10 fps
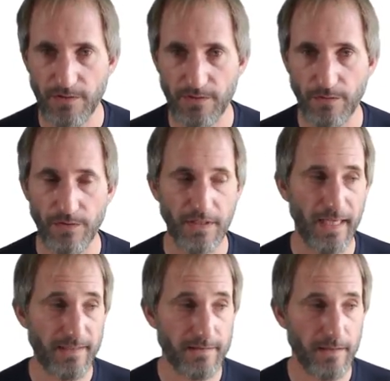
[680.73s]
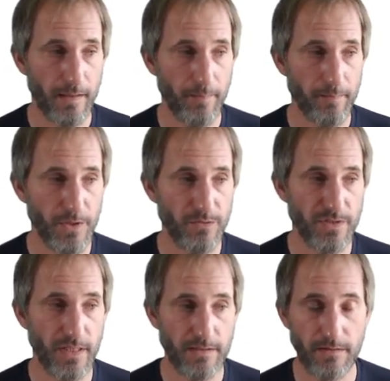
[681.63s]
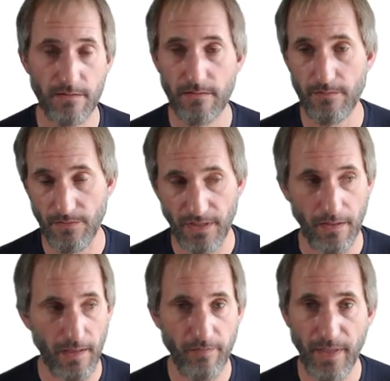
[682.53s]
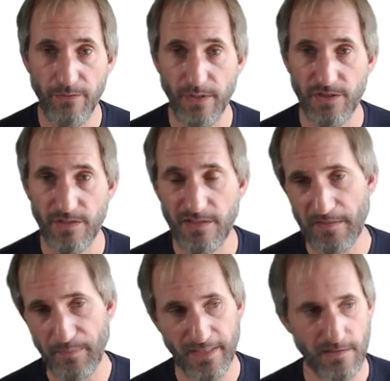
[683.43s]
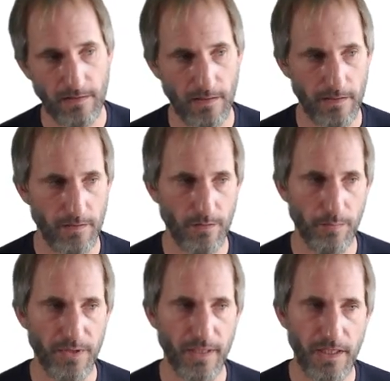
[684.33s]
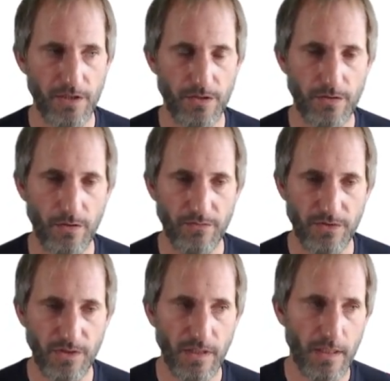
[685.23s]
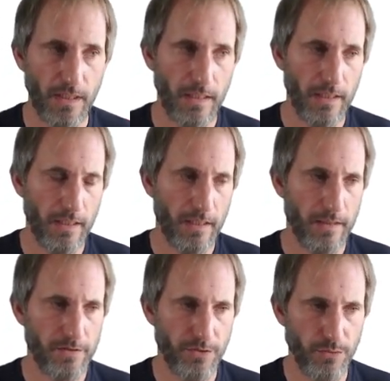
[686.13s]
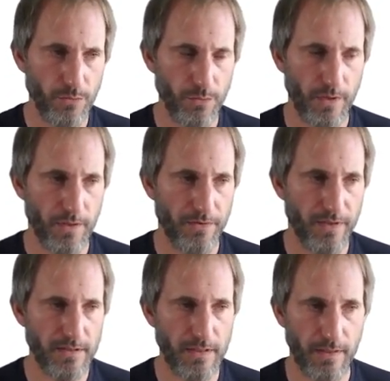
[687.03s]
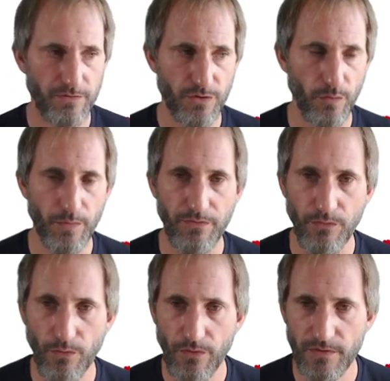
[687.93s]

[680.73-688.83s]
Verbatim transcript: So the next um, use case is container live migration. This is basically a combination of the two uh, things I've shown before.